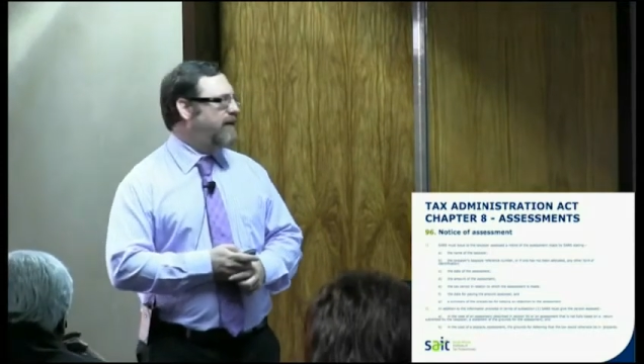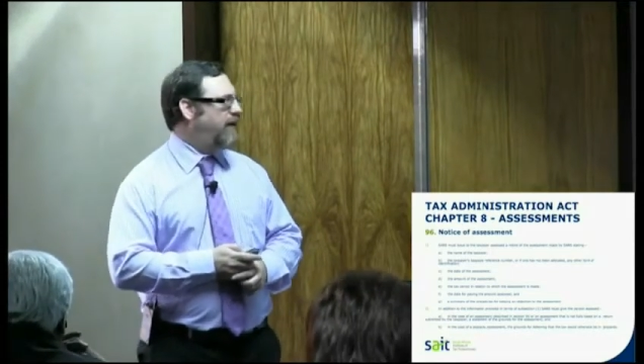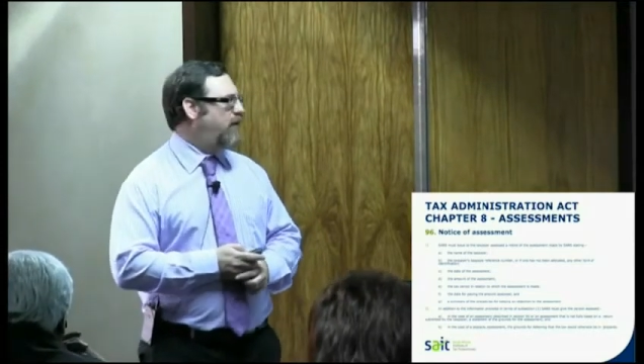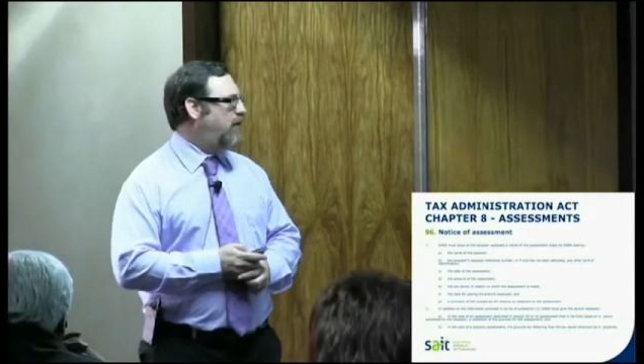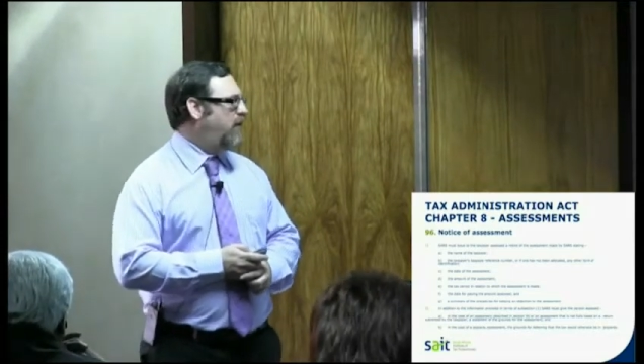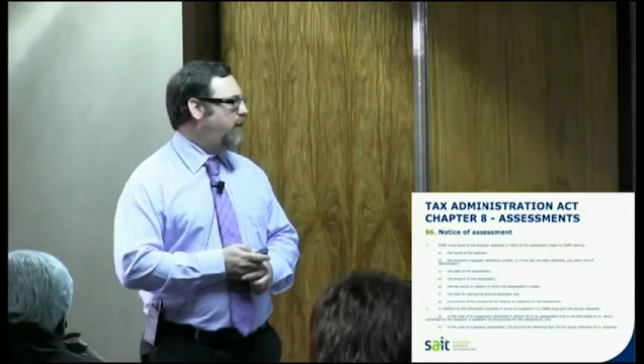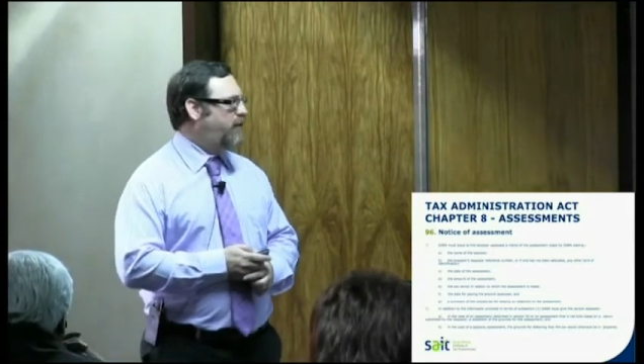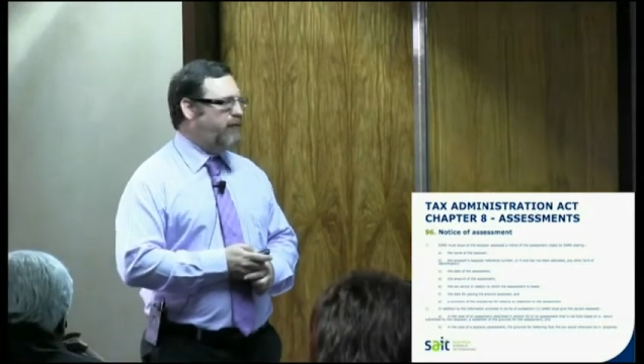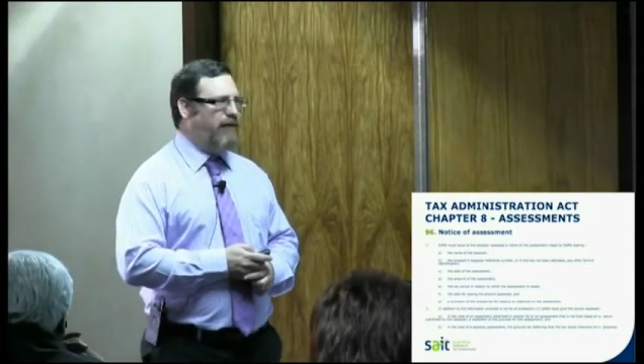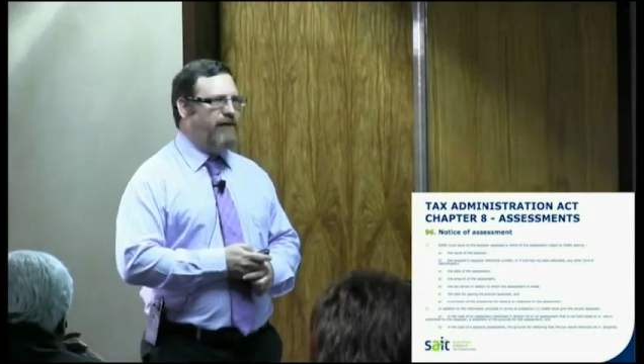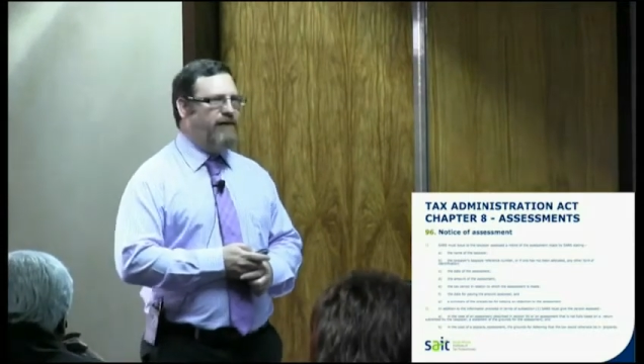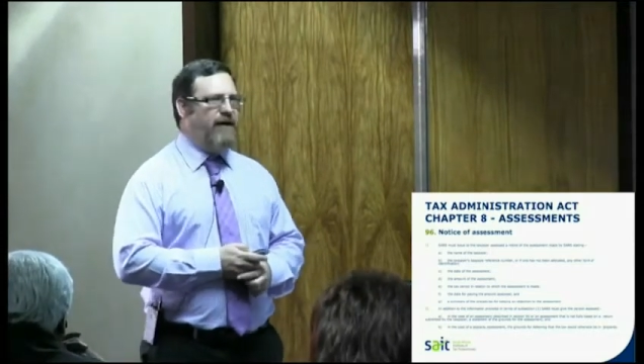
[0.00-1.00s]
they can't
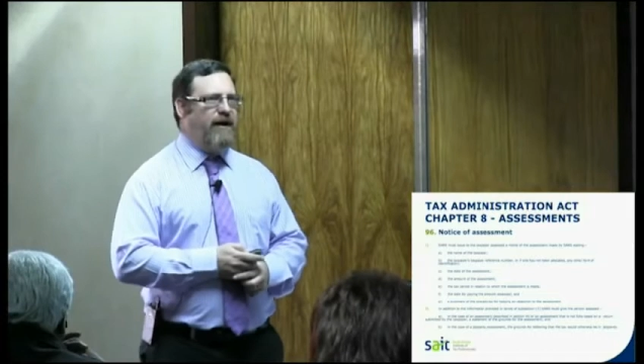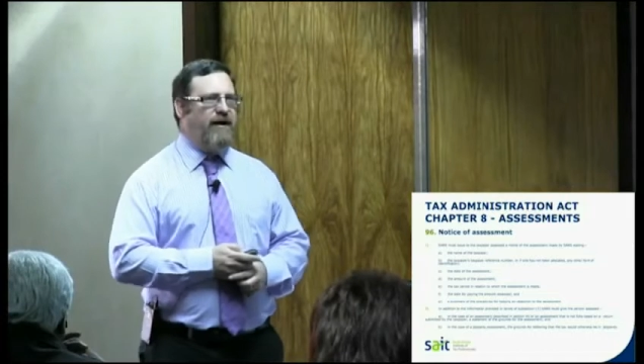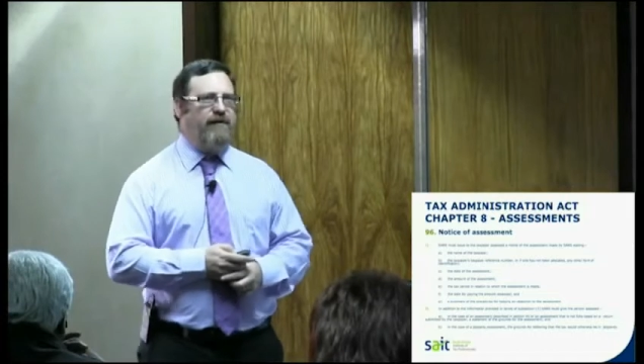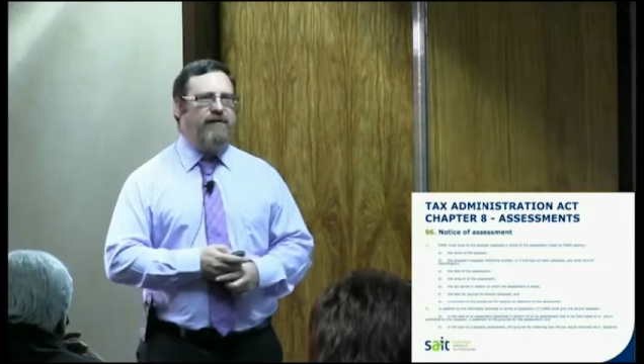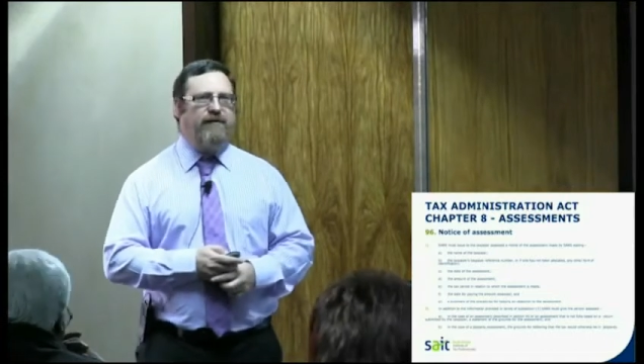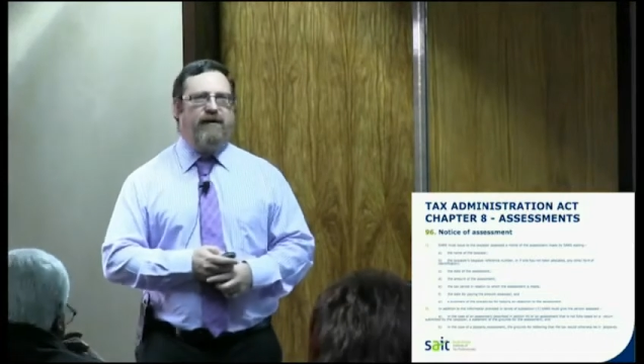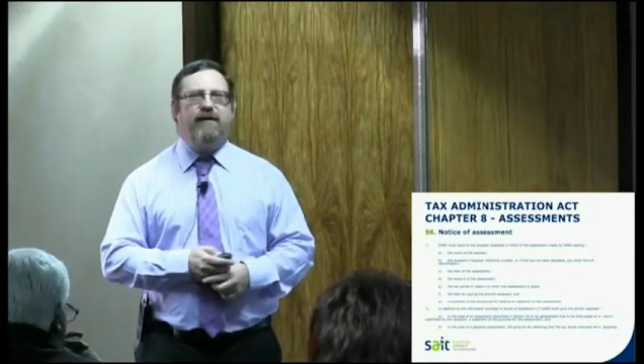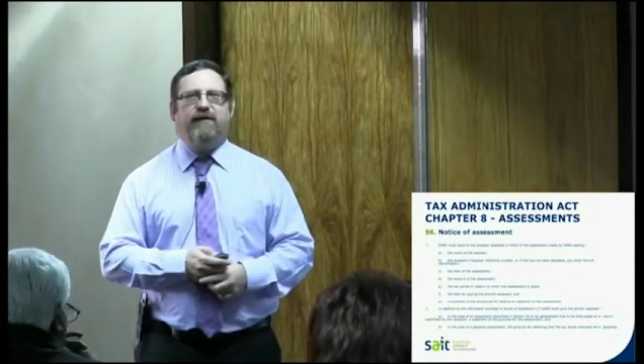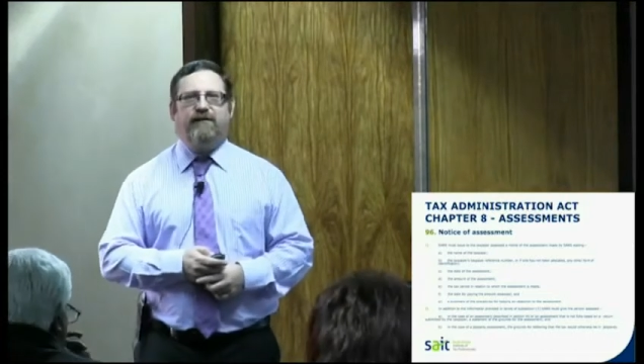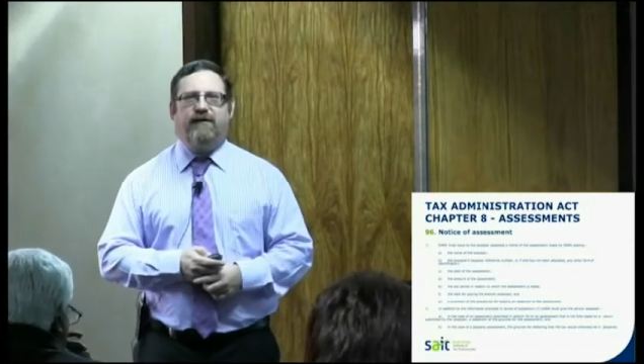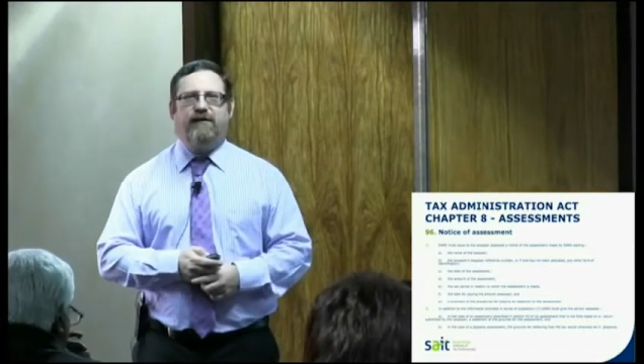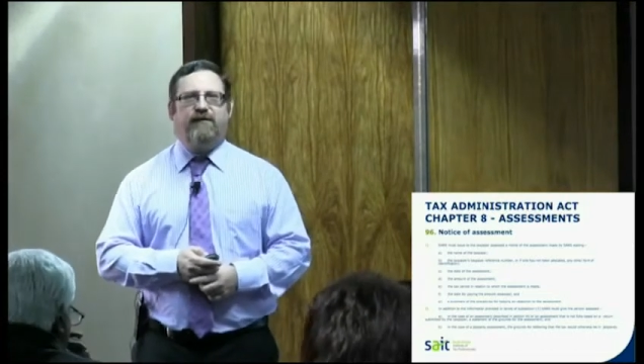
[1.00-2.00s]
print out an
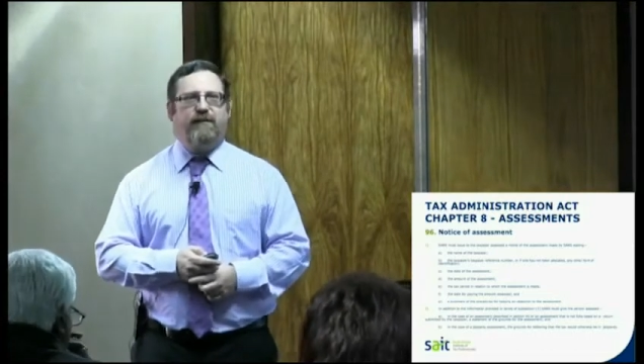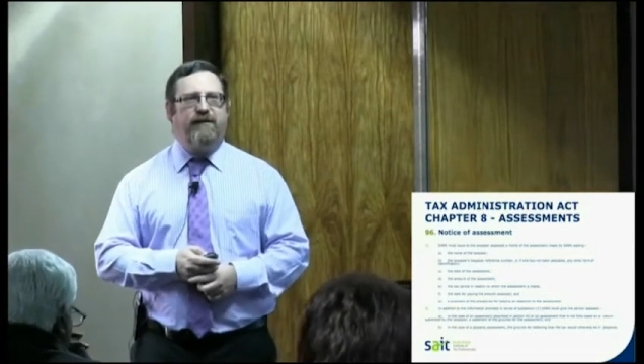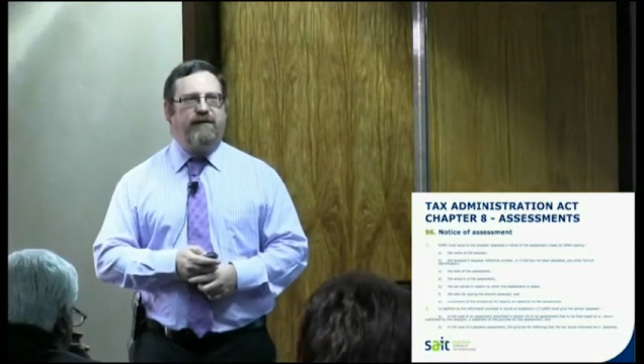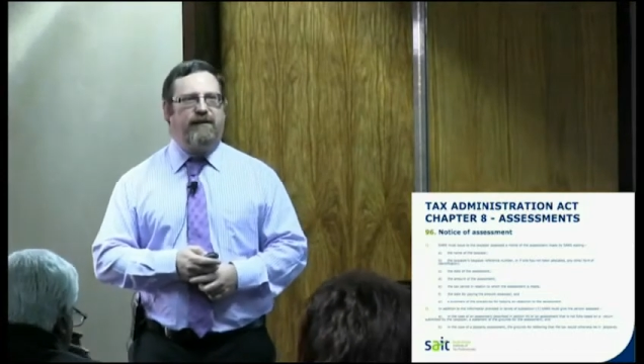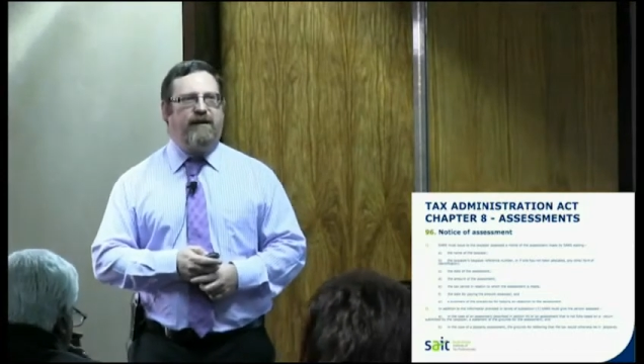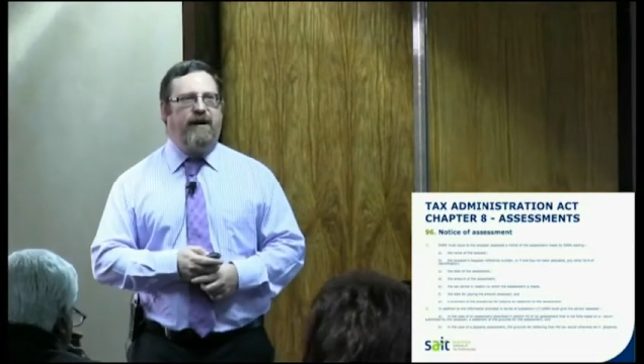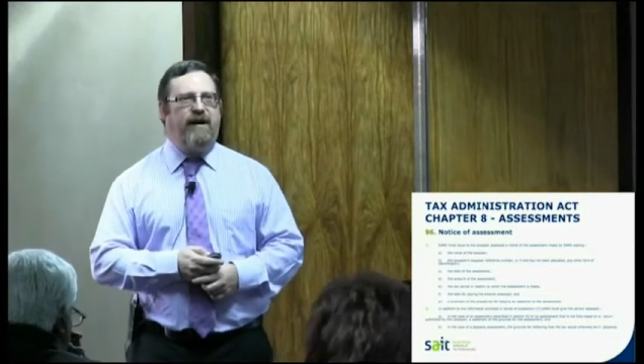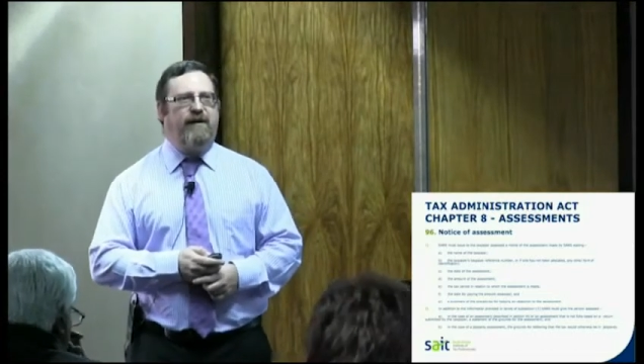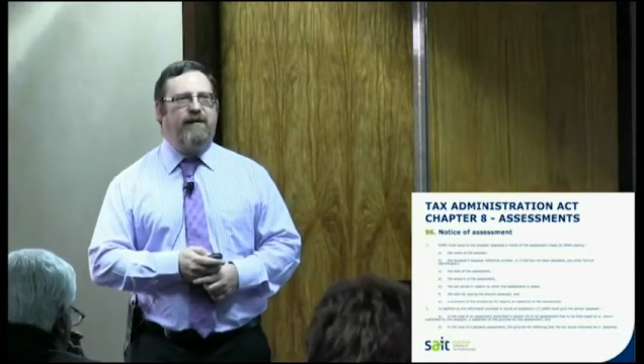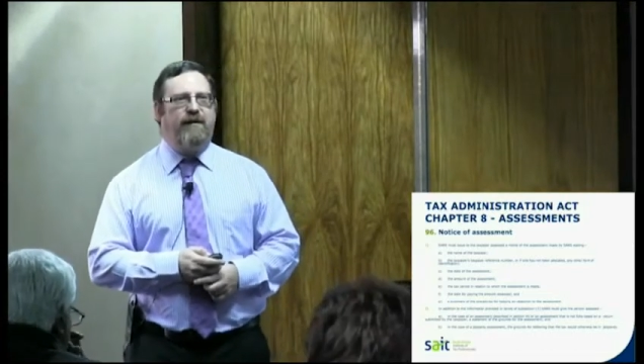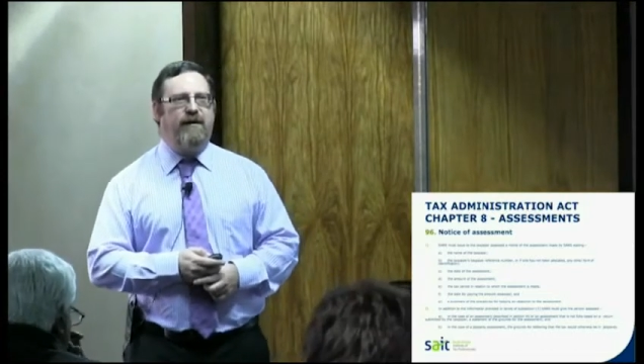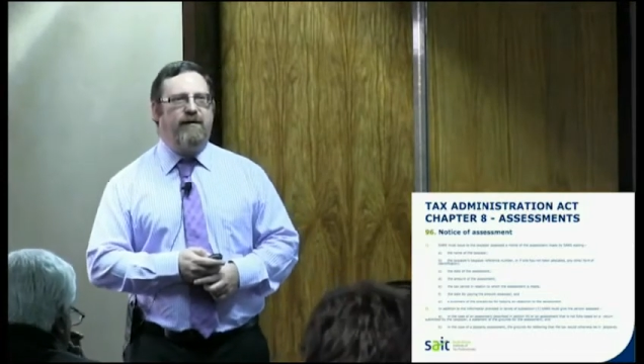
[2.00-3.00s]
assessment
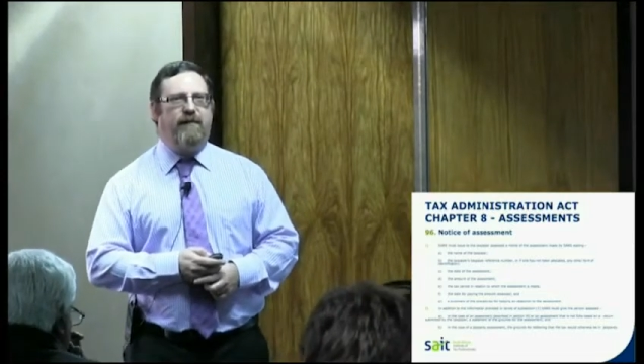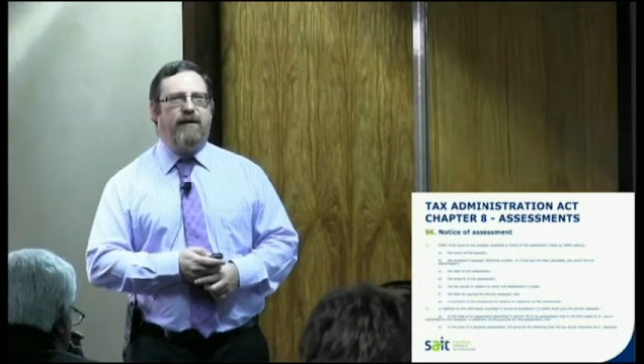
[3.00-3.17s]
again,